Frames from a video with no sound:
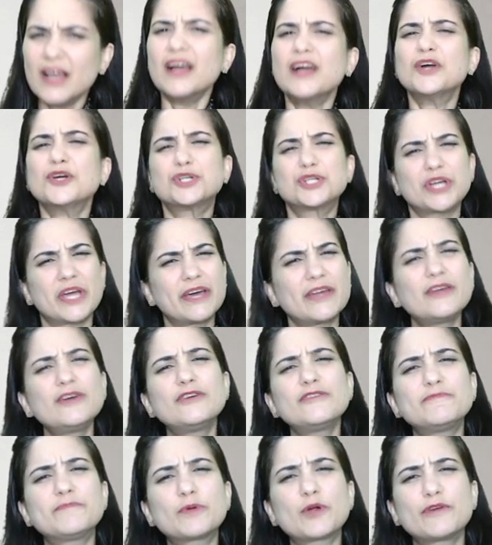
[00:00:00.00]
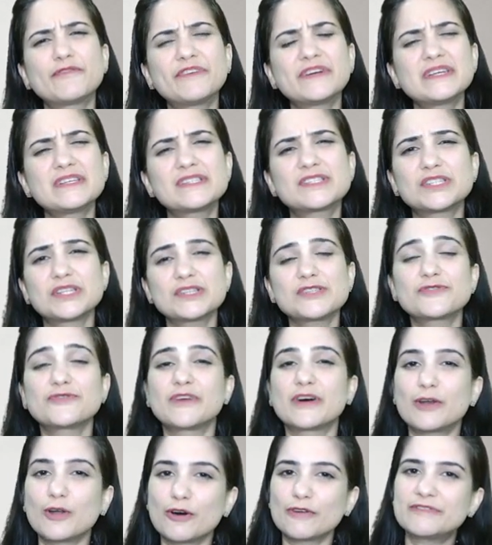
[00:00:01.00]
Sharing of profit is just
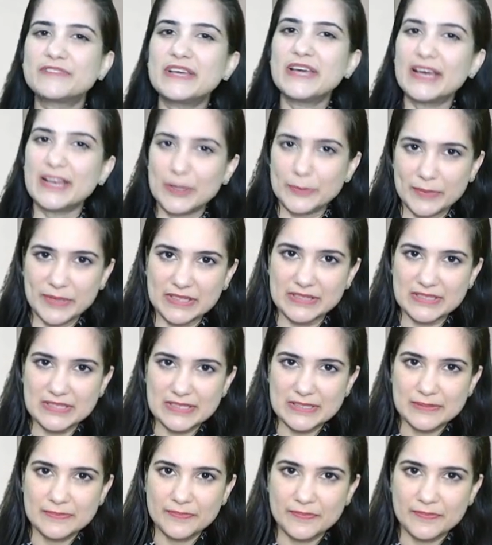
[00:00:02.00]
one of the elements.